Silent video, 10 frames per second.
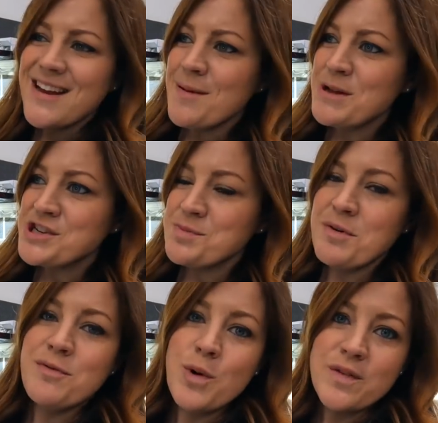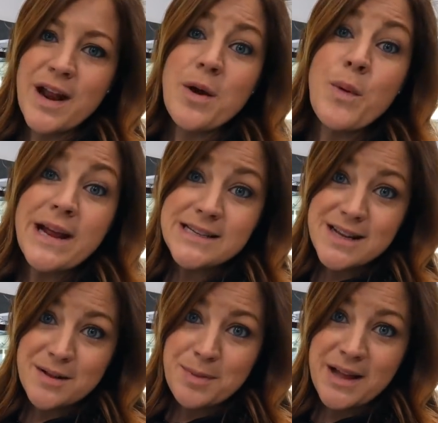think I mentioned before that I wait
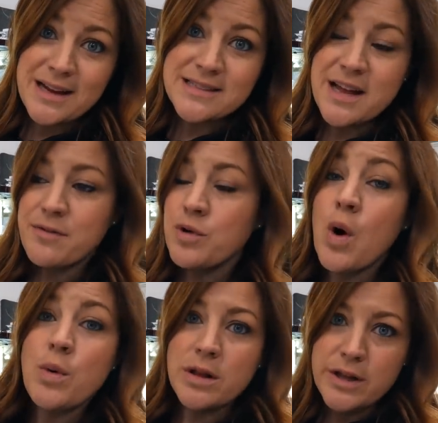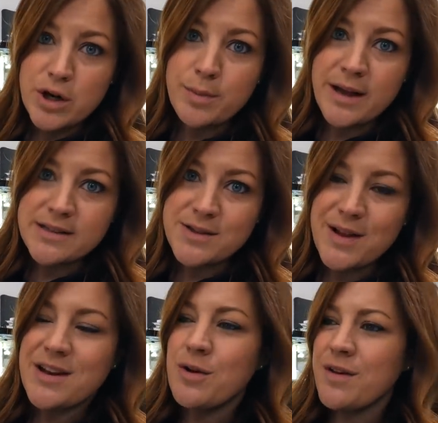until the plants have grown a little bit, so
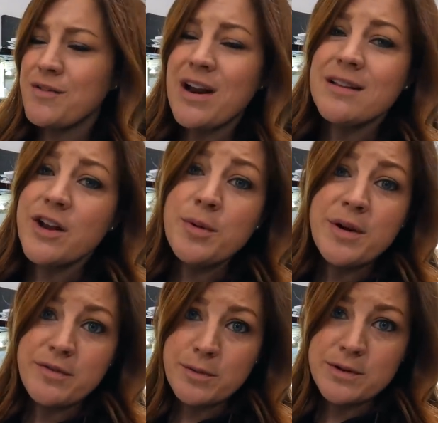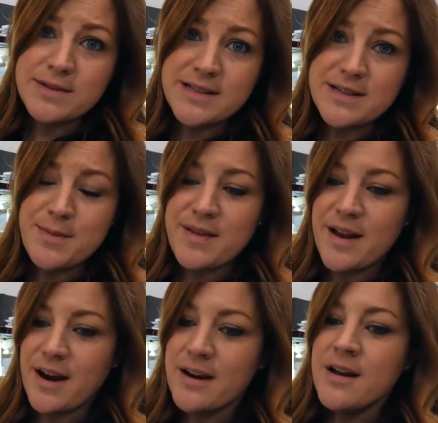I know they've got a little bit of a root system in
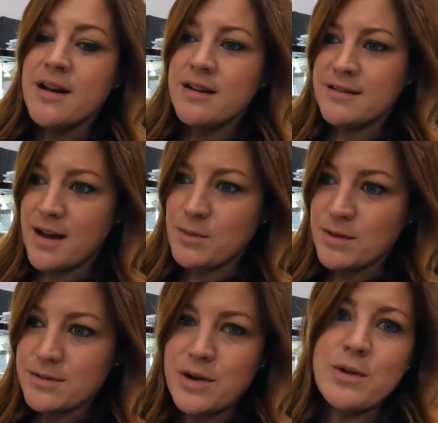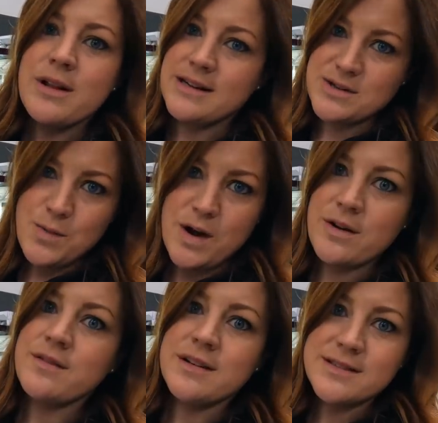there that will utilize the
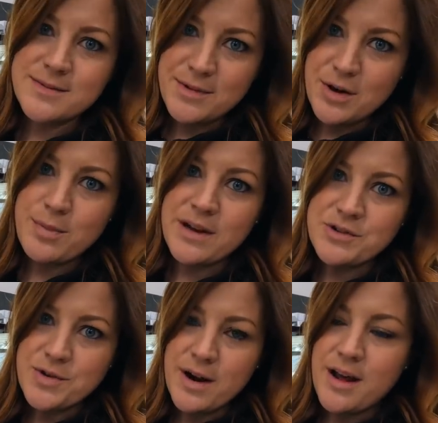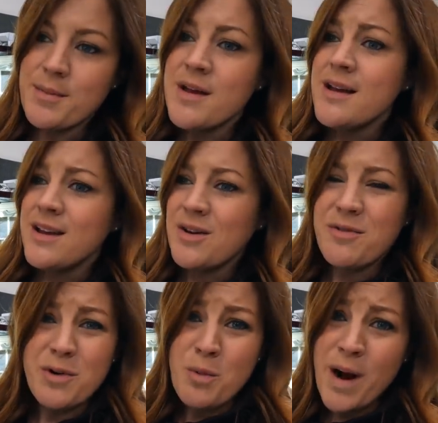water that's, you know, being drawn up. You know,
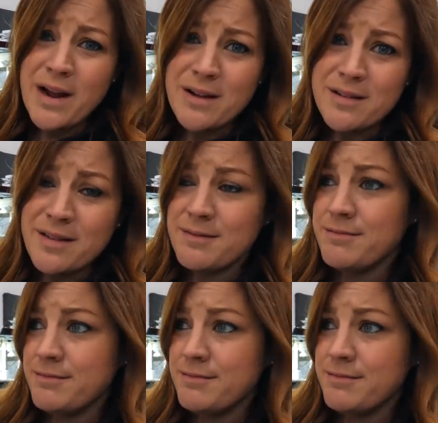for a while,